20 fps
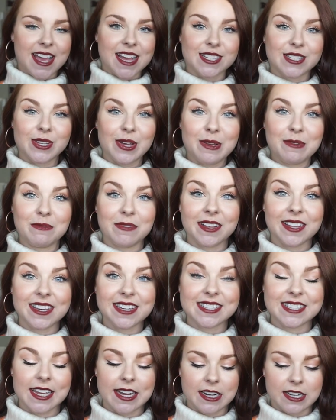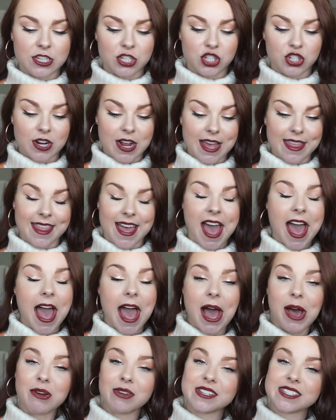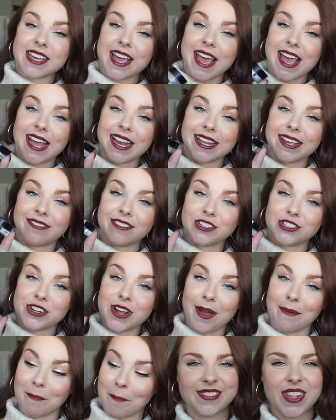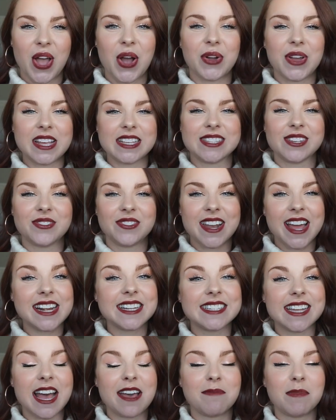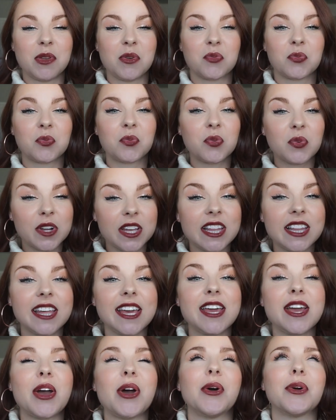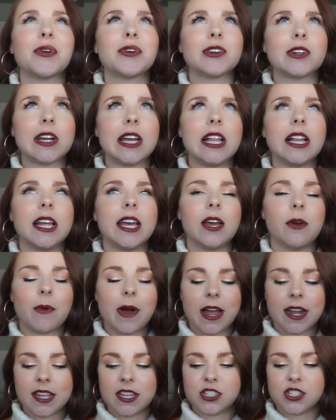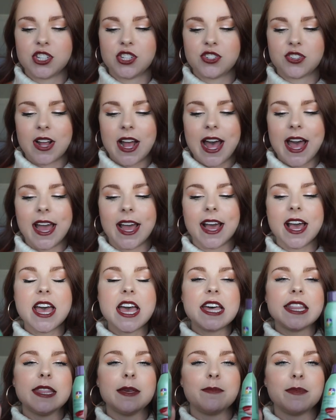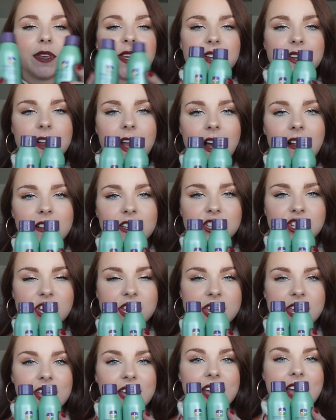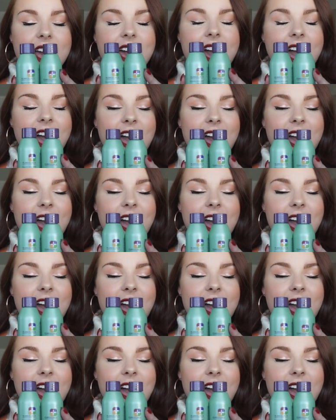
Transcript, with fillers: yeah, so I'm really excited to try that out and give it a try. Okay, so next I've been really wanting to try the Pureology